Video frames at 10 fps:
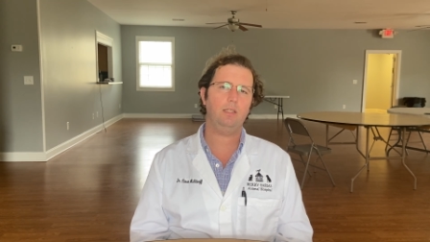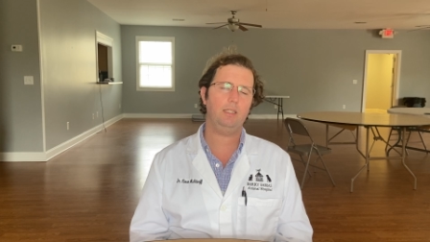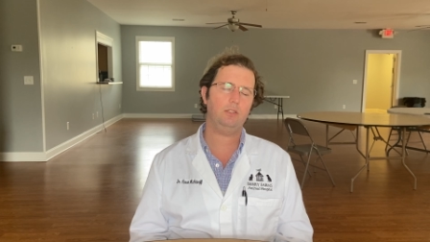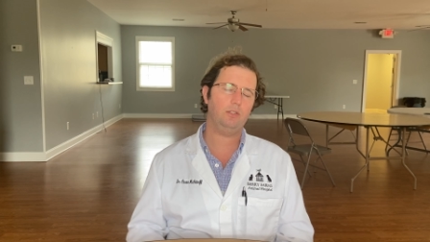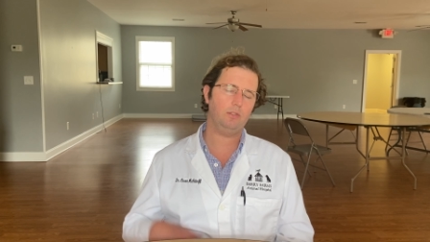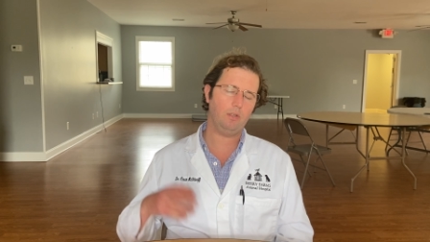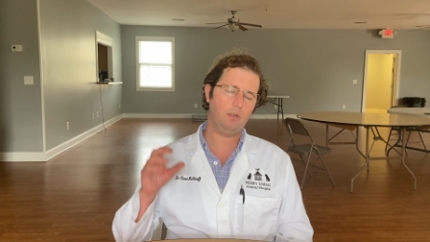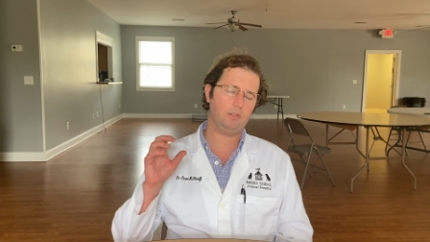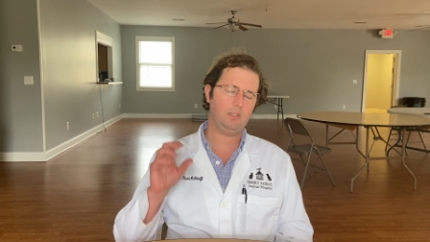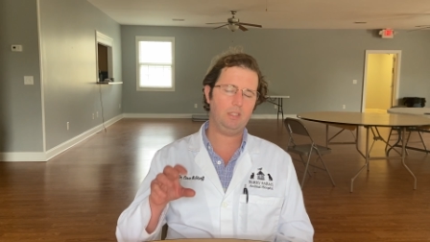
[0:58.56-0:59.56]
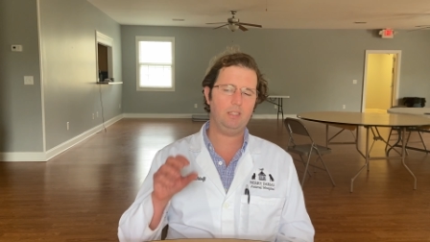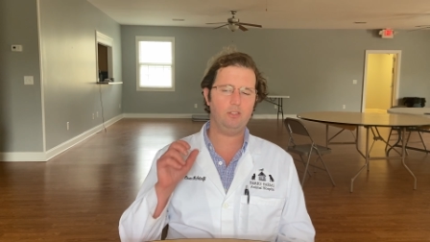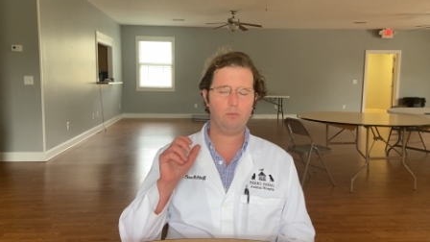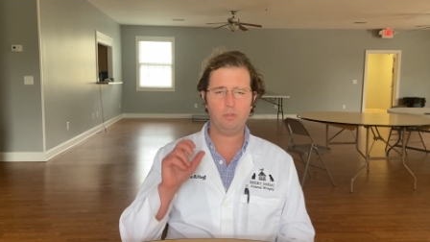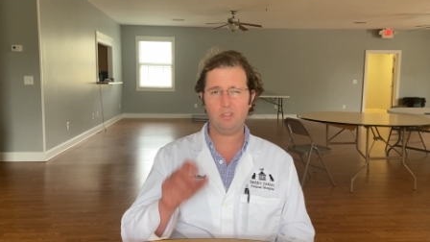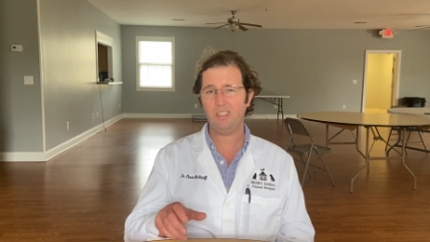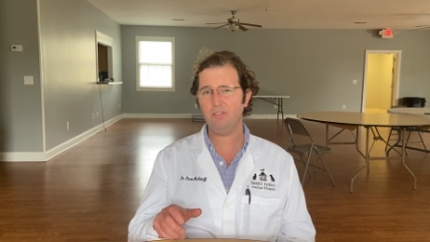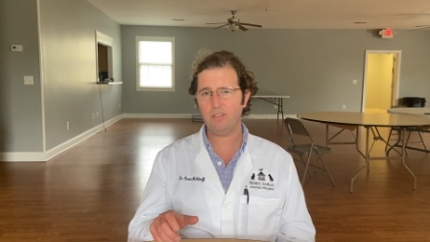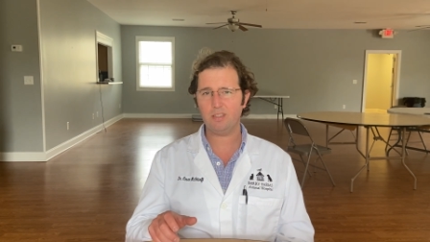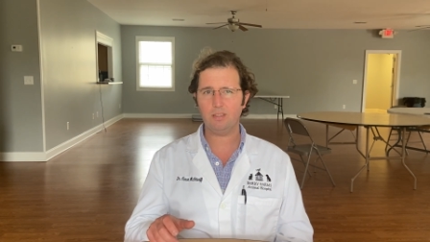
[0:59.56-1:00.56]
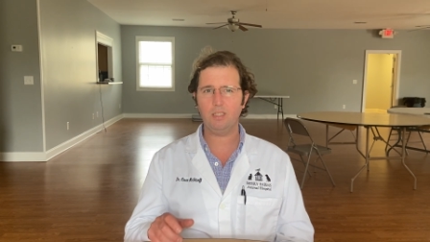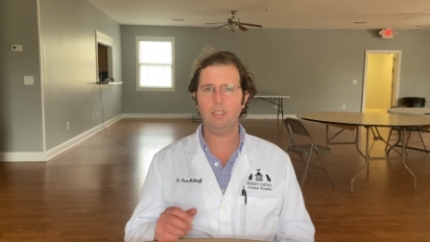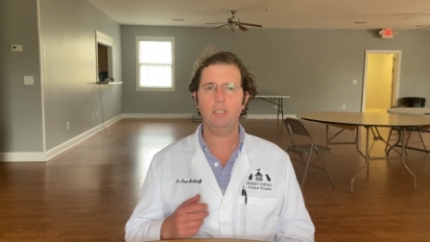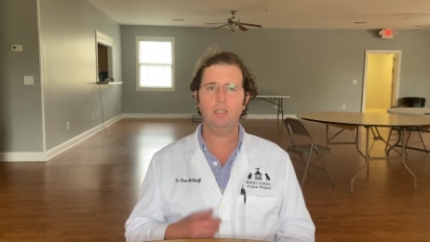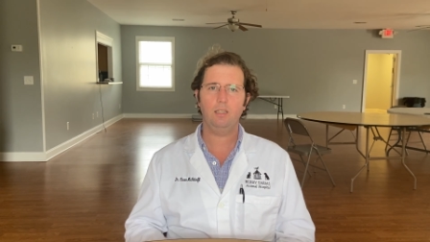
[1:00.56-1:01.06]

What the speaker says: at your dog's needs specifically